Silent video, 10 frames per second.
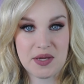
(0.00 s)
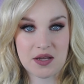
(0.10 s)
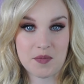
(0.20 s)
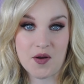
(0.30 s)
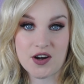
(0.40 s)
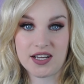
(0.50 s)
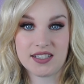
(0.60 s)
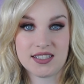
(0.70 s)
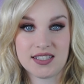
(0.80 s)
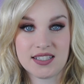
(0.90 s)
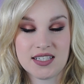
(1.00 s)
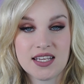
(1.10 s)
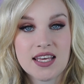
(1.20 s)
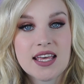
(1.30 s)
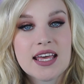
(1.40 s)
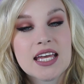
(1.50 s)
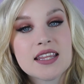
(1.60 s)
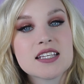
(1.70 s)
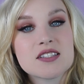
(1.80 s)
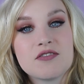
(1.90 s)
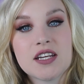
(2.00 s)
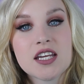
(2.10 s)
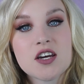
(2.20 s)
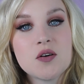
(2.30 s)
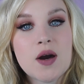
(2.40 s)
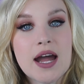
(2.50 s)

makeup artist. In this video,